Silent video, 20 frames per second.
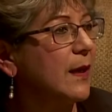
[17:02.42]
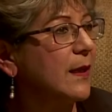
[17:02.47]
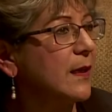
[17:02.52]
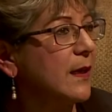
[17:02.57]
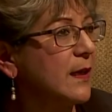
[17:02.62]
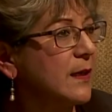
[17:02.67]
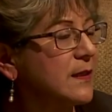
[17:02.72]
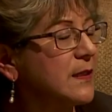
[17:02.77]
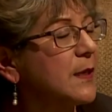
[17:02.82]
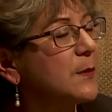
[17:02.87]
a
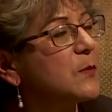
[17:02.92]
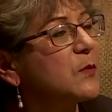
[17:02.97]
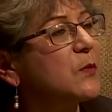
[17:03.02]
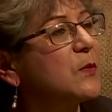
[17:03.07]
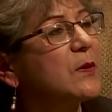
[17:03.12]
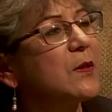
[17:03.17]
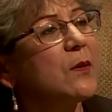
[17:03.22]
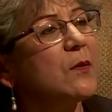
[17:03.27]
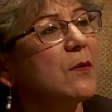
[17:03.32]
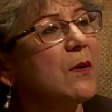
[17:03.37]
lot of times
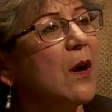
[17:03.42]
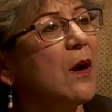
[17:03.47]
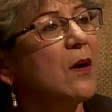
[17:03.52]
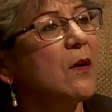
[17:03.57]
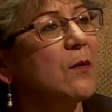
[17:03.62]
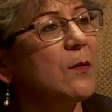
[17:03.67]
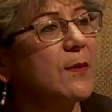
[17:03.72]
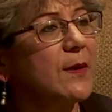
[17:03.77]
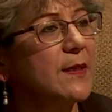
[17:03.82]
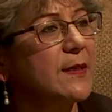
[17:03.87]
we don't
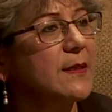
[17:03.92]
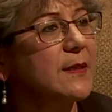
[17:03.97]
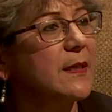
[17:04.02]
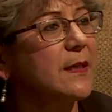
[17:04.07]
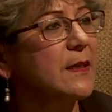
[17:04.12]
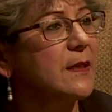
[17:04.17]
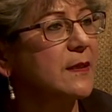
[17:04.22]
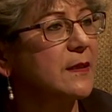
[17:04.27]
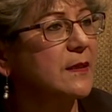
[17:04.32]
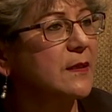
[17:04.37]
always see
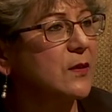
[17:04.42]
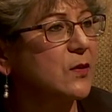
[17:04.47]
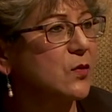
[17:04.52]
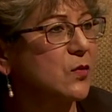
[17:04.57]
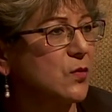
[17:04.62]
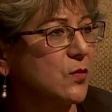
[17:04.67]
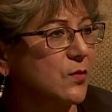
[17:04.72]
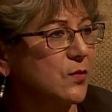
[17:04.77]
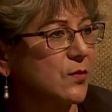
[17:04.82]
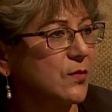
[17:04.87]
the
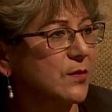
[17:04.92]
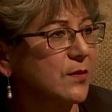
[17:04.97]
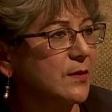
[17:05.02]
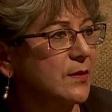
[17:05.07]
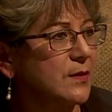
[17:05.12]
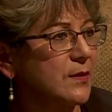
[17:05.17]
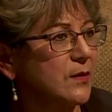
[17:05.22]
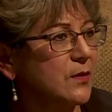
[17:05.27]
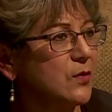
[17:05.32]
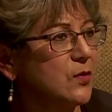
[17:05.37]

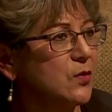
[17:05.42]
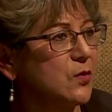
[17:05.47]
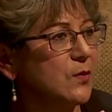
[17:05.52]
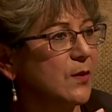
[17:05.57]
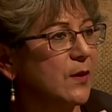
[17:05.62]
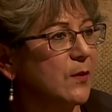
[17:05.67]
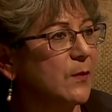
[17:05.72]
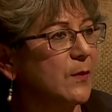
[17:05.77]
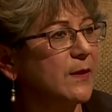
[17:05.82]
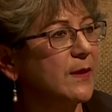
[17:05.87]
sisters
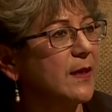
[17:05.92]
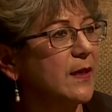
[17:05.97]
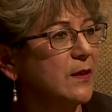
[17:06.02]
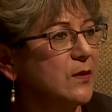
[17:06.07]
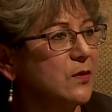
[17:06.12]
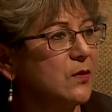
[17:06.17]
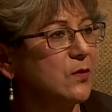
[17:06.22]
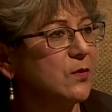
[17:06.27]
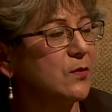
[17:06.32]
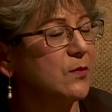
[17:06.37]
doing what they
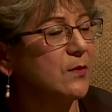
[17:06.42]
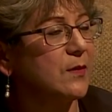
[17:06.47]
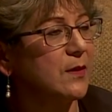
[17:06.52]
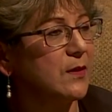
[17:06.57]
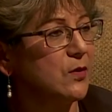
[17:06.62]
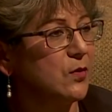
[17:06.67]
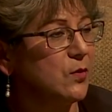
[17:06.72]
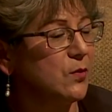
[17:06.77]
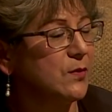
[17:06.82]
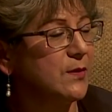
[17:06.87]
do,
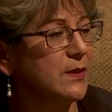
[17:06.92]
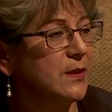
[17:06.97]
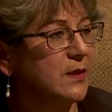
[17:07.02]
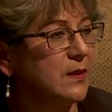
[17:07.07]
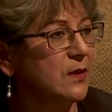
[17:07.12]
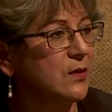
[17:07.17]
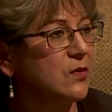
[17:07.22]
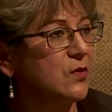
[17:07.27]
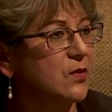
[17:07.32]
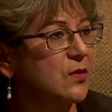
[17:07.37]
and you
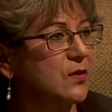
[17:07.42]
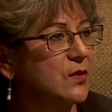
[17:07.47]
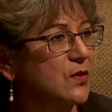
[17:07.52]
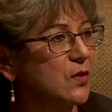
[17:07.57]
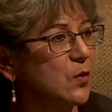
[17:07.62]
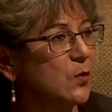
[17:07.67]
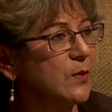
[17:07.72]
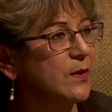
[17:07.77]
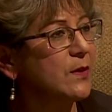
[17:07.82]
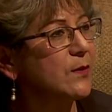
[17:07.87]
teach, and
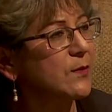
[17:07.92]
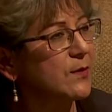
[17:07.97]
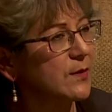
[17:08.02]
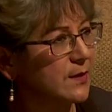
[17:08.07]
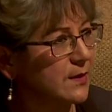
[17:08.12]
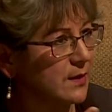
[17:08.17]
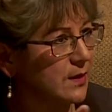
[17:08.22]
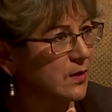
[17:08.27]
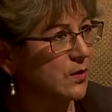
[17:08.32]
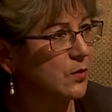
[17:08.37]
so we don't
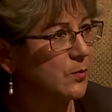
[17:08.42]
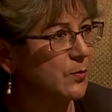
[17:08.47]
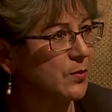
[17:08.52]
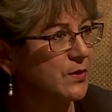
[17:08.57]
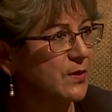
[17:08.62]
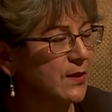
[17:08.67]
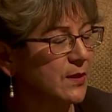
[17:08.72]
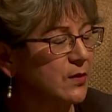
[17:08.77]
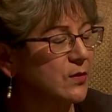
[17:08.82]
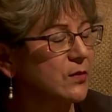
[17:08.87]
see you
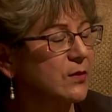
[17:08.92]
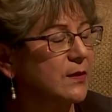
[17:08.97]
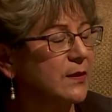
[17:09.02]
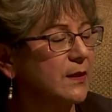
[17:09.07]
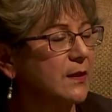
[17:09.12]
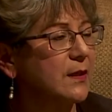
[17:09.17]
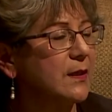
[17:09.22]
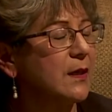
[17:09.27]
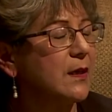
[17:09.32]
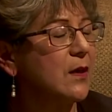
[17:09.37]

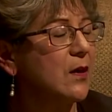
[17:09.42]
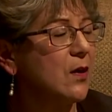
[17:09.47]
particularly